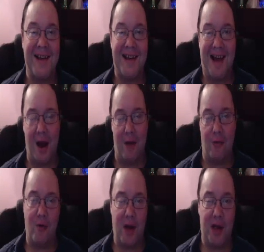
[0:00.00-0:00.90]
Hello
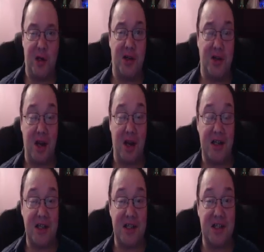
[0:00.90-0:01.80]
everyone, thanks for tuning into our
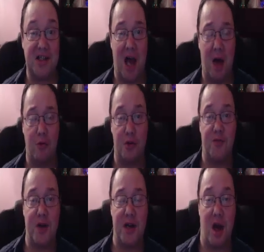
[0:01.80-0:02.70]
latest Star Wars
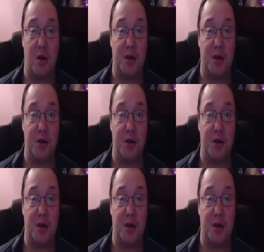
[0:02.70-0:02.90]
video.